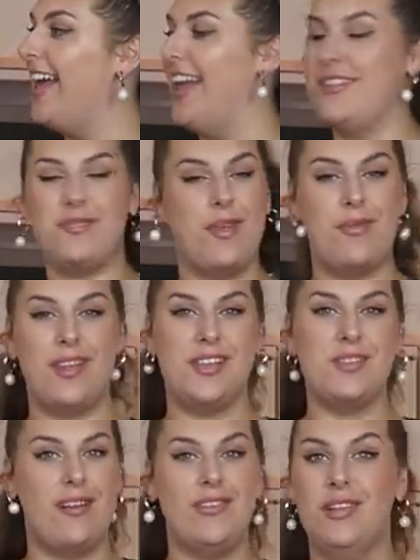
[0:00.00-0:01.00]
It's one of the
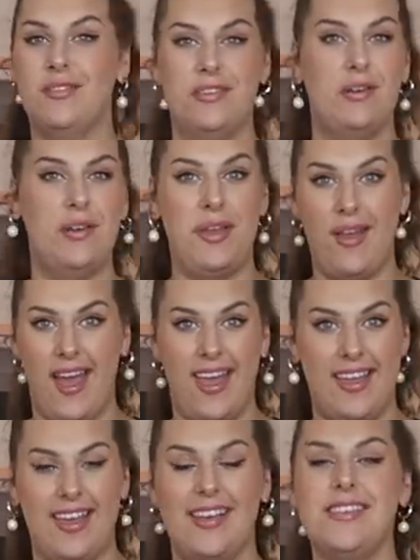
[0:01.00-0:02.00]
things you either love it or you
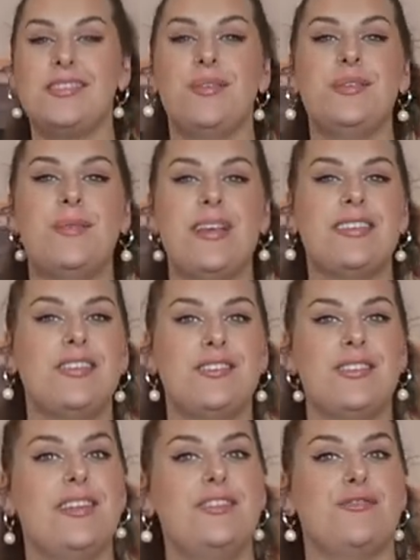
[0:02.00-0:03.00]
hate it. So it's basically
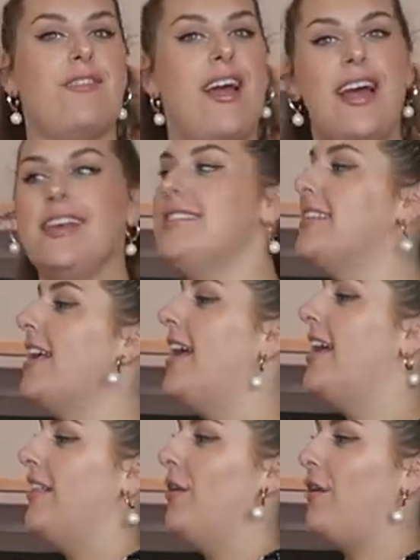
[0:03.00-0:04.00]
just a dress,
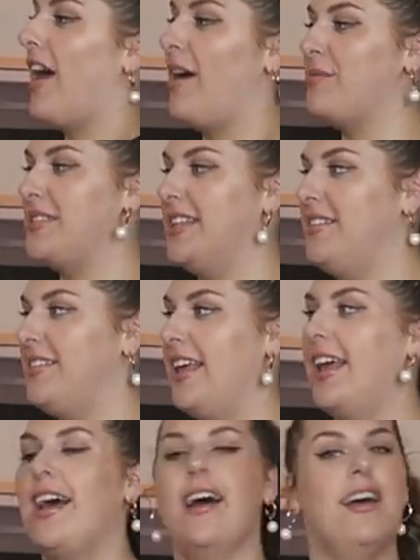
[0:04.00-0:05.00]
little cap sleeves
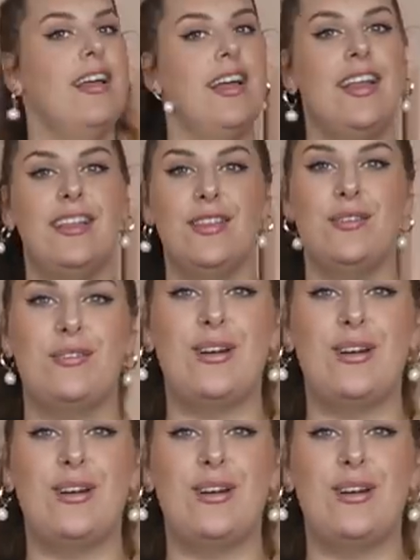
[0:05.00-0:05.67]
here, little